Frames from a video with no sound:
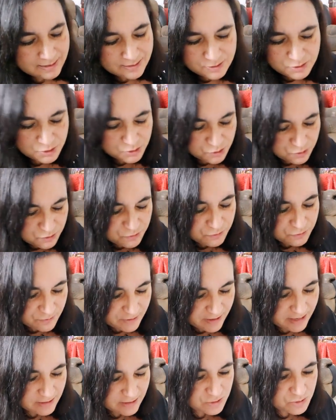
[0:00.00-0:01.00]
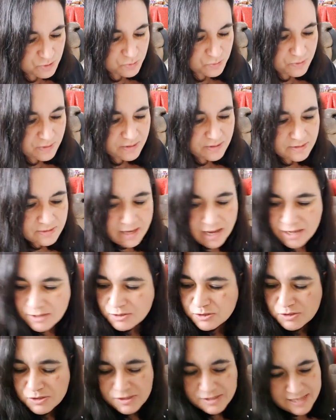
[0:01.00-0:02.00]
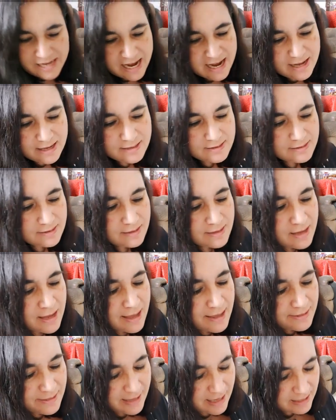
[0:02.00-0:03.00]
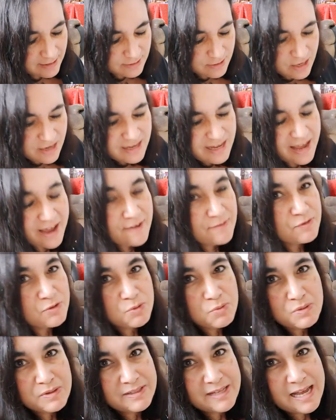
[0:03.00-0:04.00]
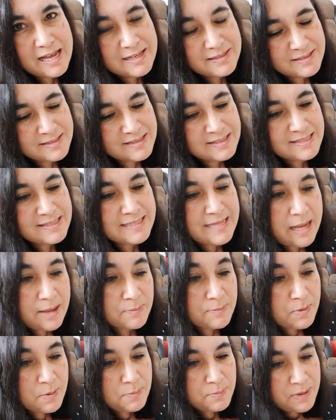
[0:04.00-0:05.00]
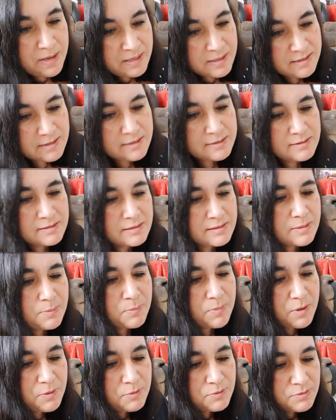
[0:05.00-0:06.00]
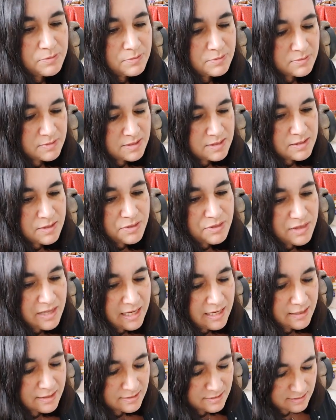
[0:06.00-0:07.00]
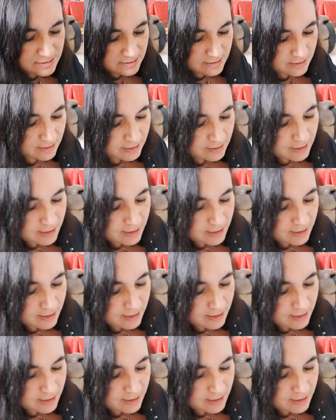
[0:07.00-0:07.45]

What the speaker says: true friends would understand that not everyone has the same opinions about things.